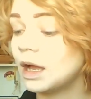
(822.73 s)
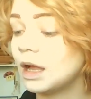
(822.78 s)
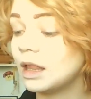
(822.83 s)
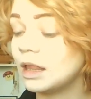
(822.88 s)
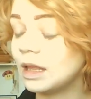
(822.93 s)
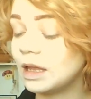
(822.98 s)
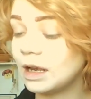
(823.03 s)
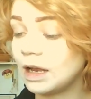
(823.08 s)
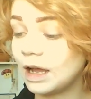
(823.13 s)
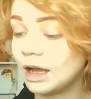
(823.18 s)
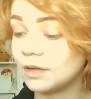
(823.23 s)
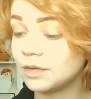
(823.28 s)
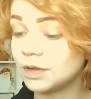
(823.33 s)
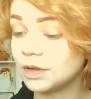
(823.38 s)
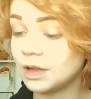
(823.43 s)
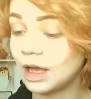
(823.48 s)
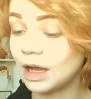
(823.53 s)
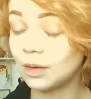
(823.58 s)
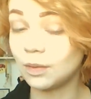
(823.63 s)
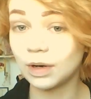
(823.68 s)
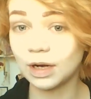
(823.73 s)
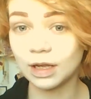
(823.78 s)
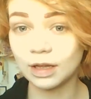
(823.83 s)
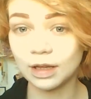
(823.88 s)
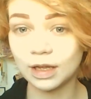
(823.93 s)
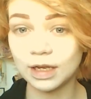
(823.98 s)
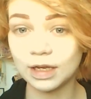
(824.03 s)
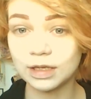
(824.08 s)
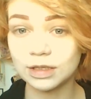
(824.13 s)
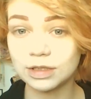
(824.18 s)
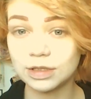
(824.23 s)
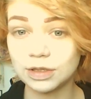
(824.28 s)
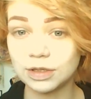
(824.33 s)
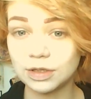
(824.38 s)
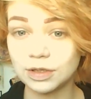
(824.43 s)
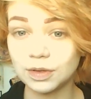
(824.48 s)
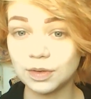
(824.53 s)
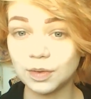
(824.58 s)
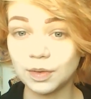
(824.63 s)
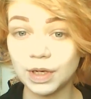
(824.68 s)
And then after that, what I like to
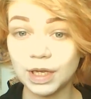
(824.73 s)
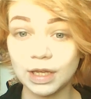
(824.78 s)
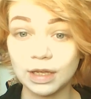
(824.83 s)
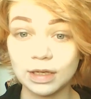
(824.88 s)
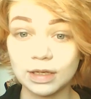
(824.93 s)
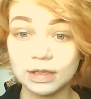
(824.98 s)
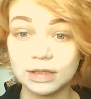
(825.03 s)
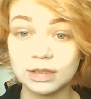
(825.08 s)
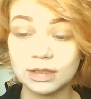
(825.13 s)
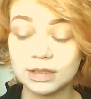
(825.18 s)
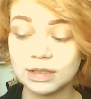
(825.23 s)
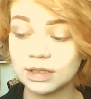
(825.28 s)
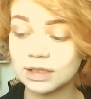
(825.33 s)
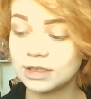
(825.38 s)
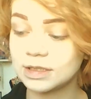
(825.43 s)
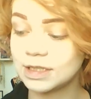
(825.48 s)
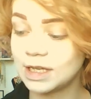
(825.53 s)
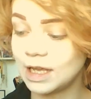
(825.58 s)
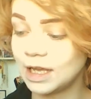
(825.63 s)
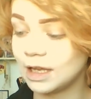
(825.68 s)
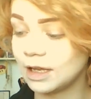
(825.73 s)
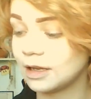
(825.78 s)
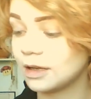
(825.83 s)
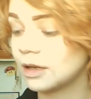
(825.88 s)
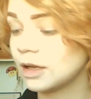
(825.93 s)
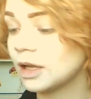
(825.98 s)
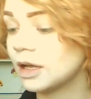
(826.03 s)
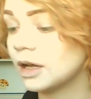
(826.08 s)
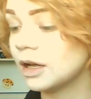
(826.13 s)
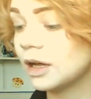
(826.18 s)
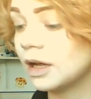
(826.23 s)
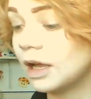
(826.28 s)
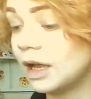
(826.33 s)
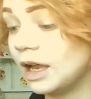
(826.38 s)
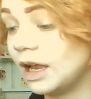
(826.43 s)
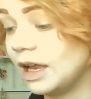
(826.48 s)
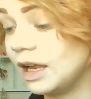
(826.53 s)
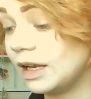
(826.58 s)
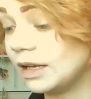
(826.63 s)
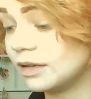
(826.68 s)
do is take
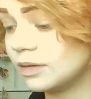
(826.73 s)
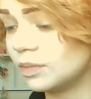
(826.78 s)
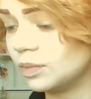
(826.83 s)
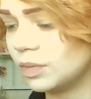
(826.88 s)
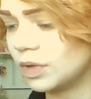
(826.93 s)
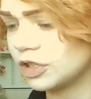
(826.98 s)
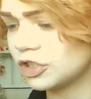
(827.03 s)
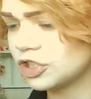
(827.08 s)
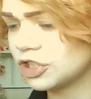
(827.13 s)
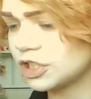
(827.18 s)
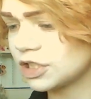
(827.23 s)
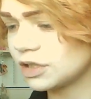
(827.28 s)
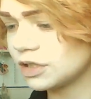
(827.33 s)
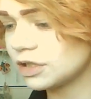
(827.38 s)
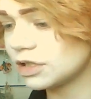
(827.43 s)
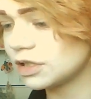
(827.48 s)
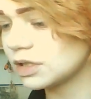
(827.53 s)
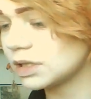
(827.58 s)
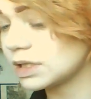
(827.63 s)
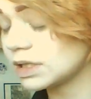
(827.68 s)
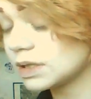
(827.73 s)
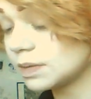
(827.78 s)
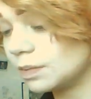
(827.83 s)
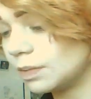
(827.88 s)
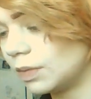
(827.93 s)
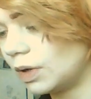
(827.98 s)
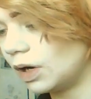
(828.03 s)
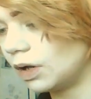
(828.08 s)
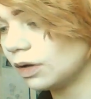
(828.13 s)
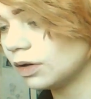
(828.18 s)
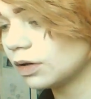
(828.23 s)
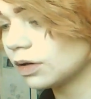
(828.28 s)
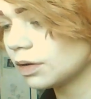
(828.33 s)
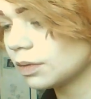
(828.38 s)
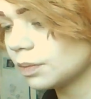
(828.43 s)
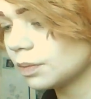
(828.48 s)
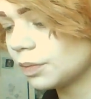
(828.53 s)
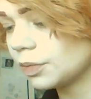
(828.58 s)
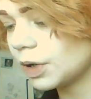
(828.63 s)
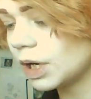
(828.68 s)
a much smaller
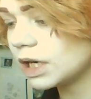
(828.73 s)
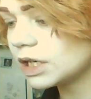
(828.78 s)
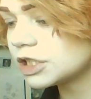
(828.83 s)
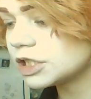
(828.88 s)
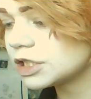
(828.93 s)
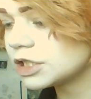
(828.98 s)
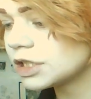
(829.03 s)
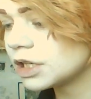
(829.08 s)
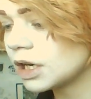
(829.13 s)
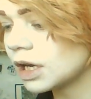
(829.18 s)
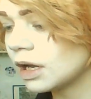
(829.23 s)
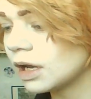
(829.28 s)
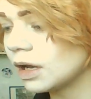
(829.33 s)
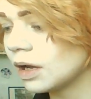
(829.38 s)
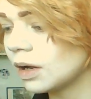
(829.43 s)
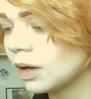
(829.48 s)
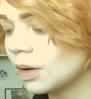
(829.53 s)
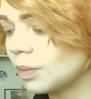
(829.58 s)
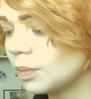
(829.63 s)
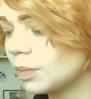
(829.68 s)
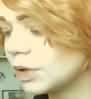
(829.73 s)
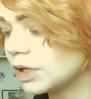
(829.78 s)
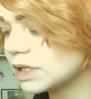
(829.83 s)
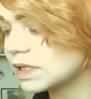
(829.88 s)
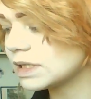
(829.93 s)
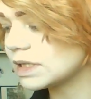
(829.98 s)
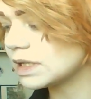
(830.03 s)
brush, but